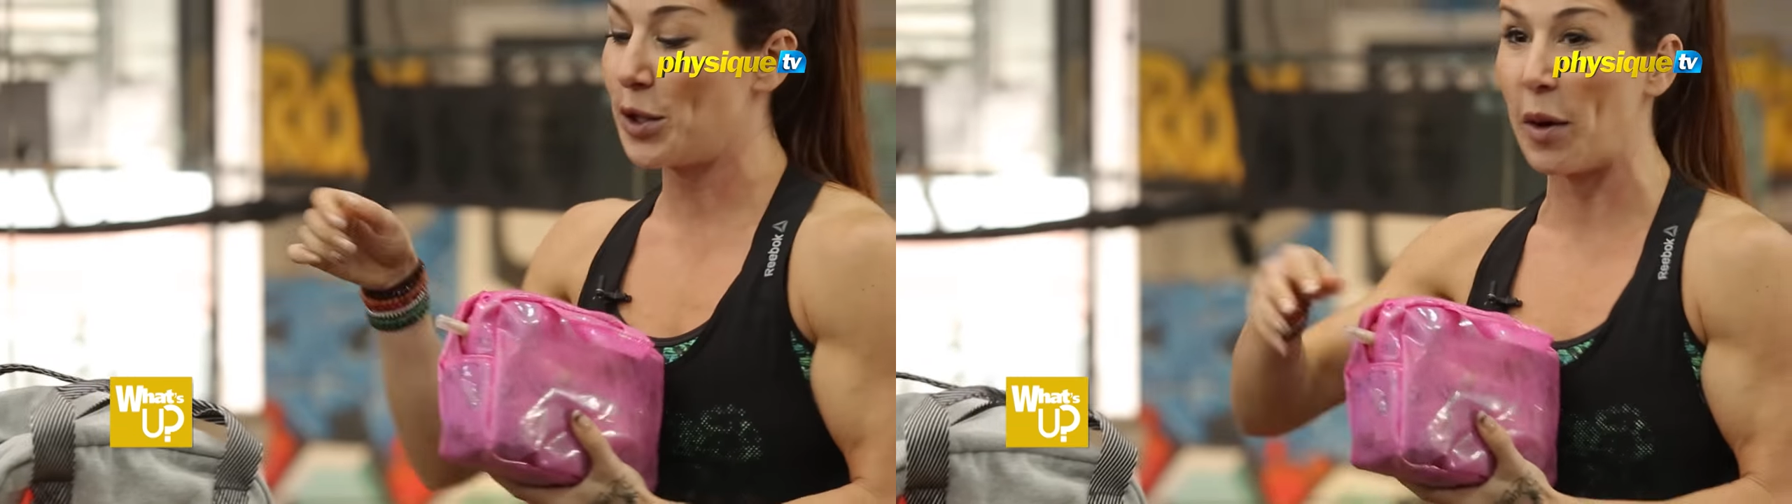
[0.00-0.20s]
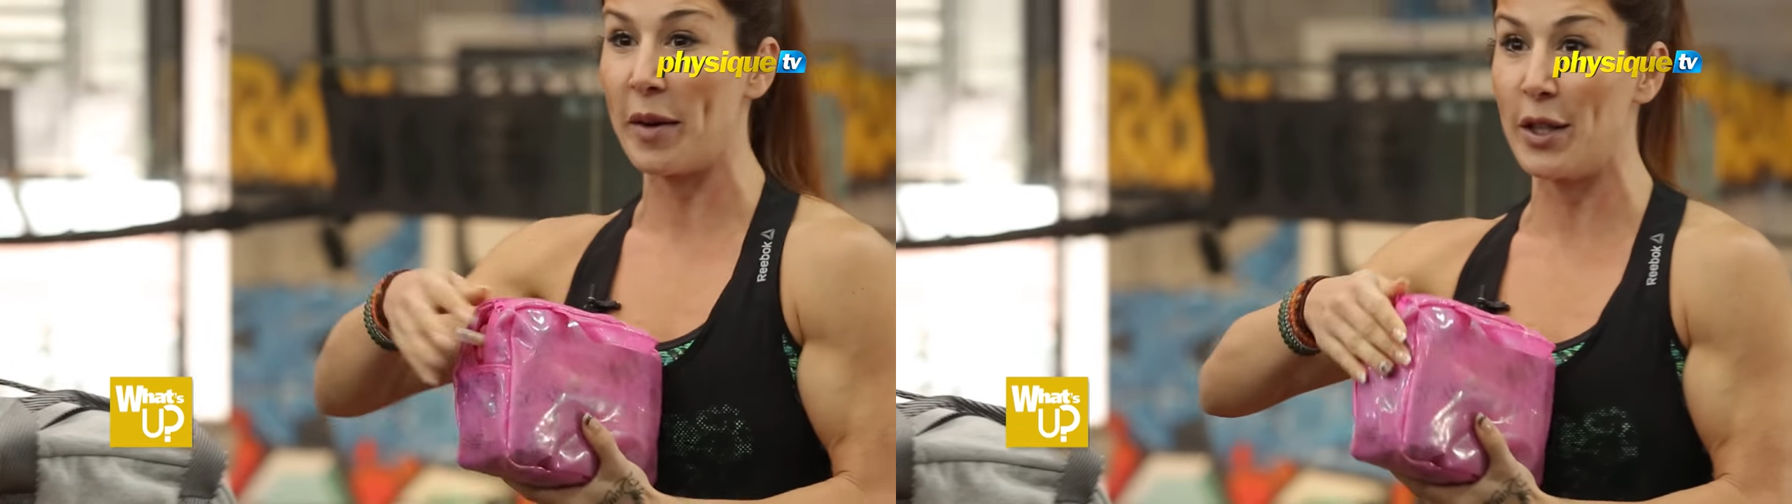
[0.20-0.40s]

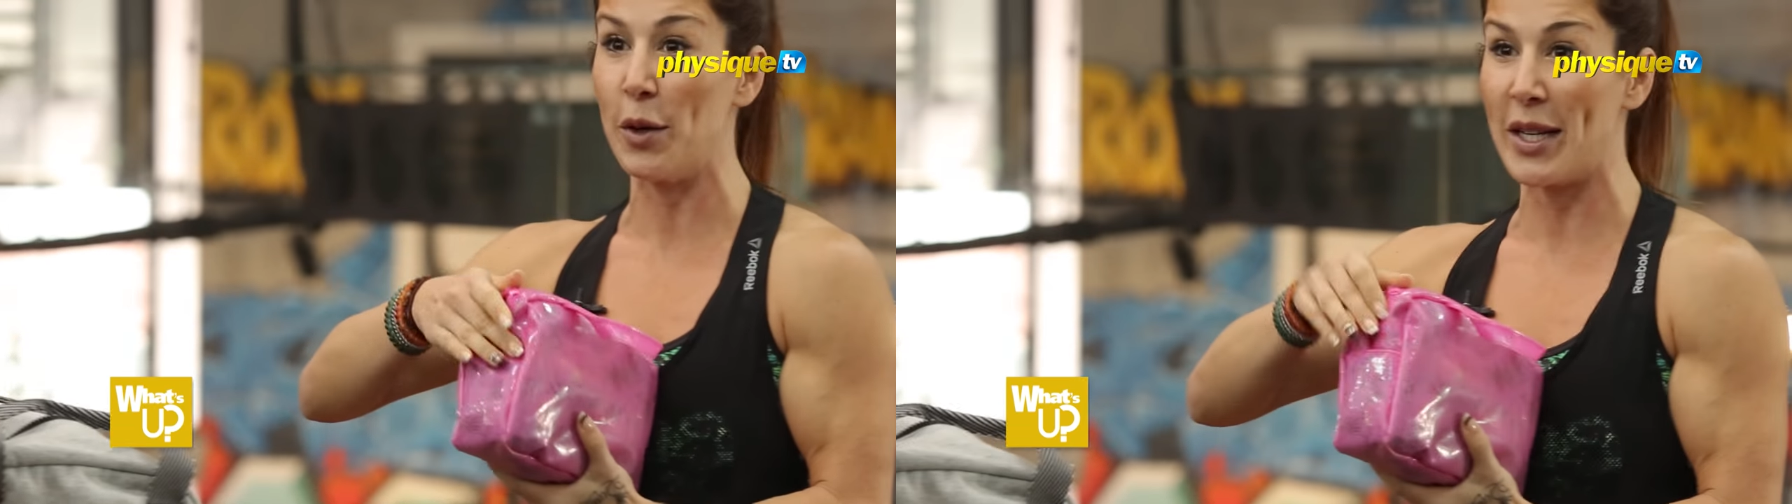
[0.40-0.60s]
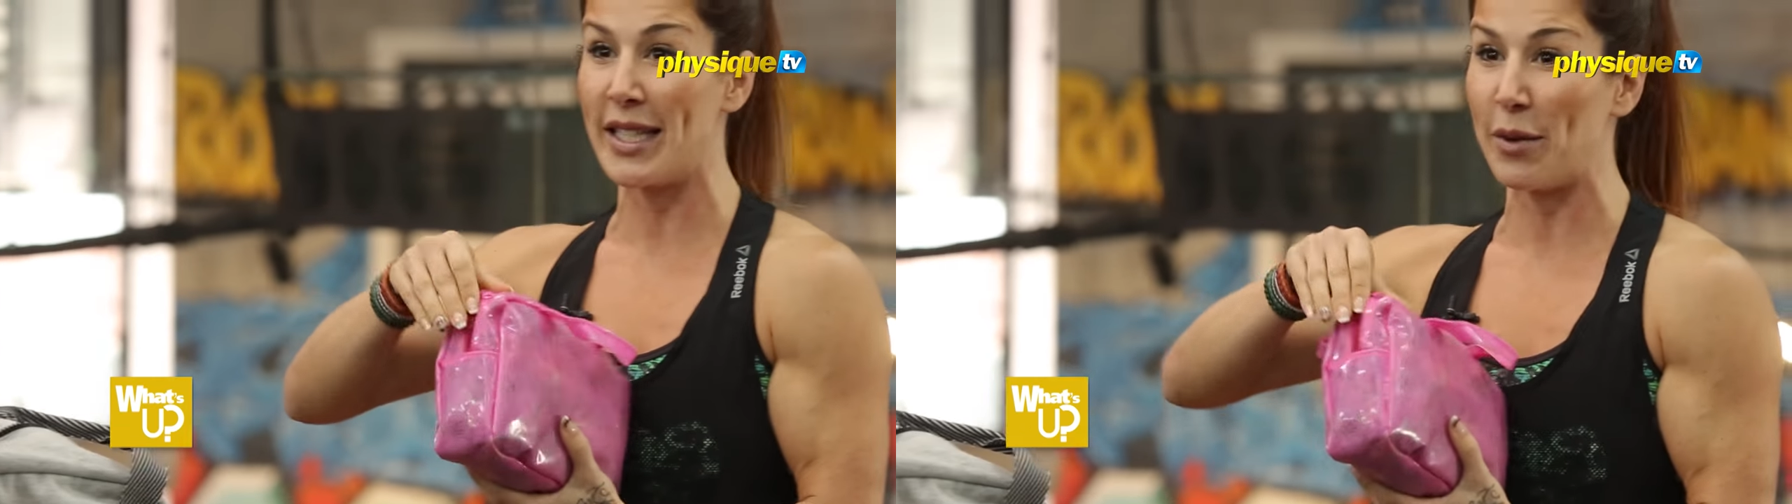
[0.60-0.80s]
You want
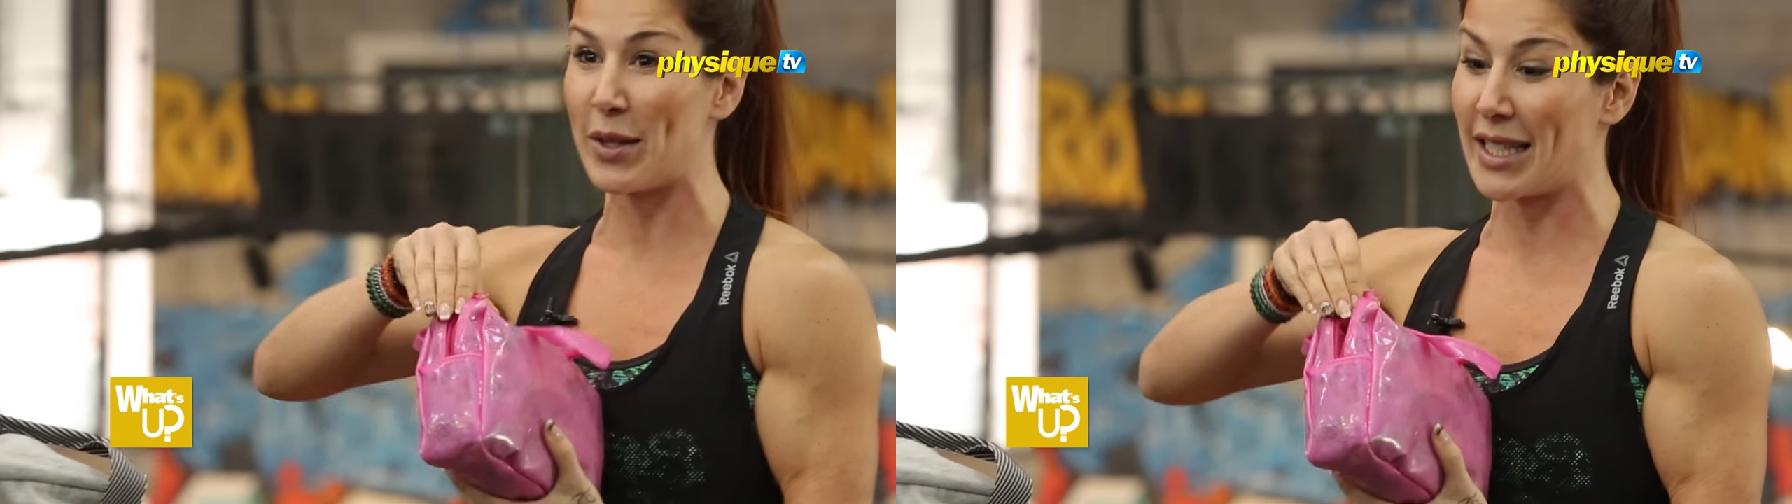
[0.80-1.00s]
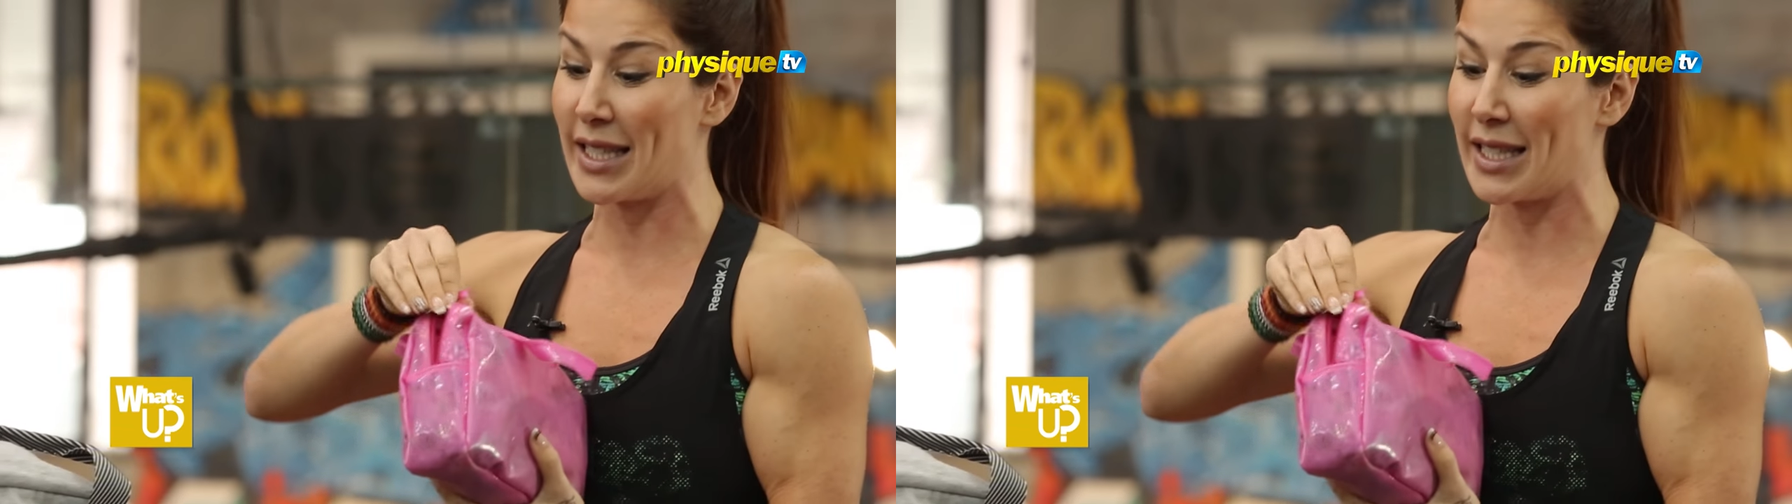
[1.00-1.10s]
to see what's